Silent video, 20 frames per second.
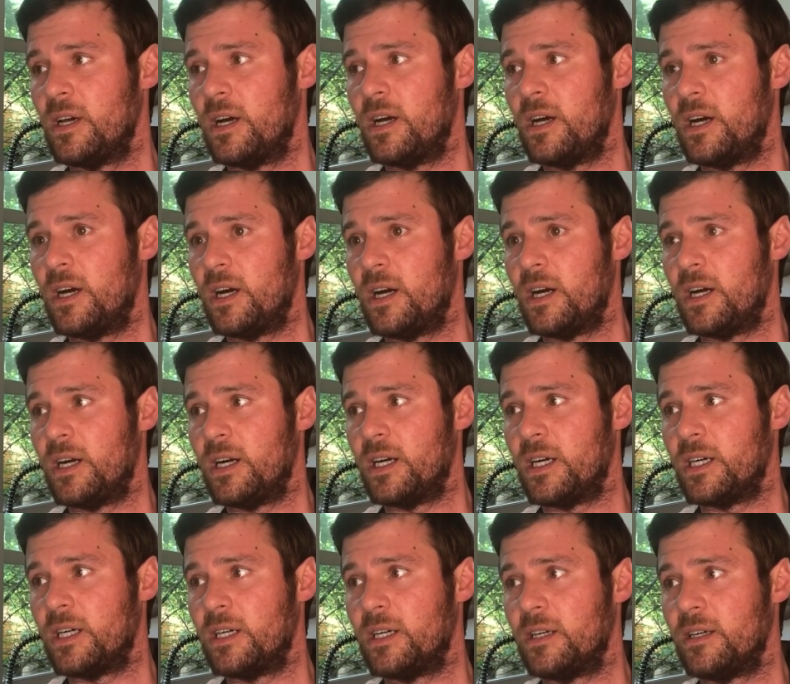
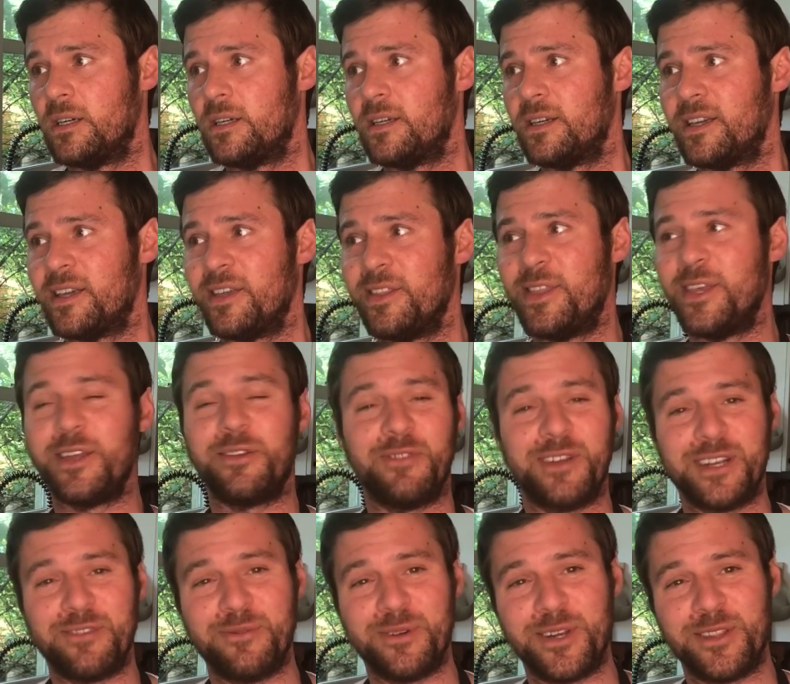I can't think of
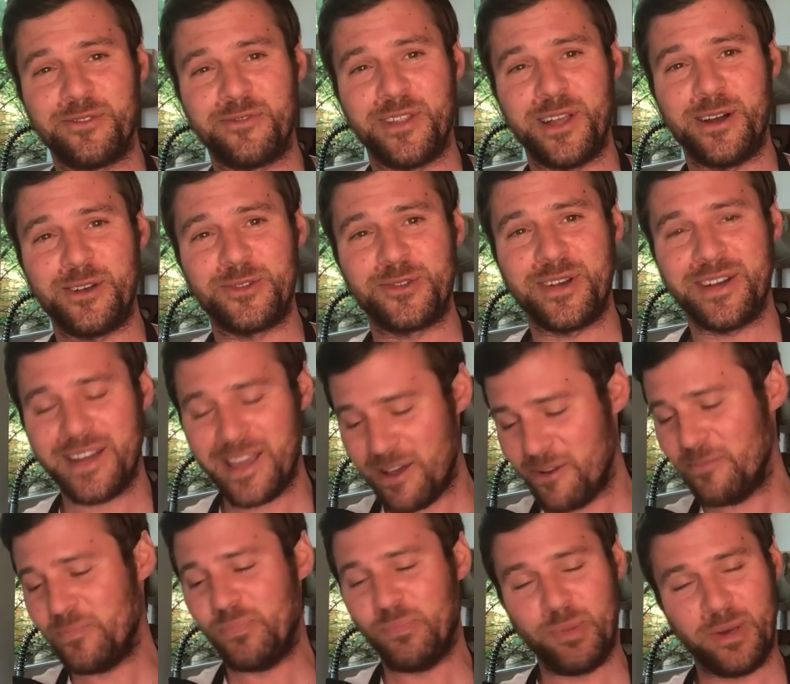any other flowers right
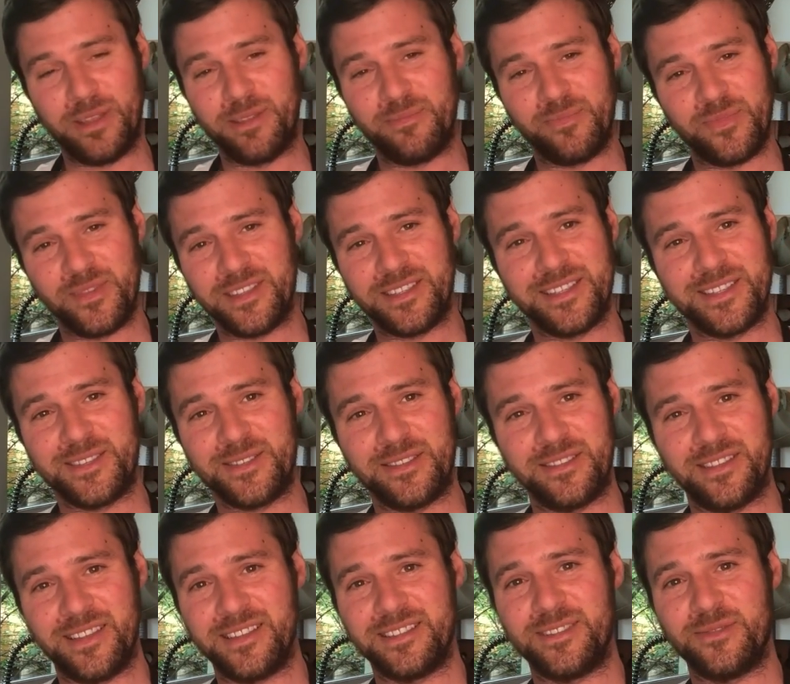now, but
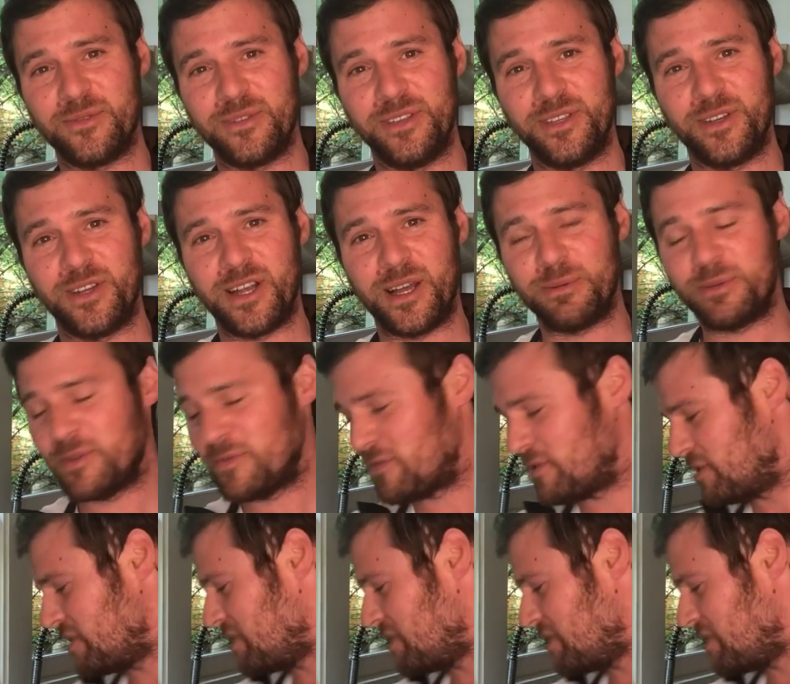that's a really good option for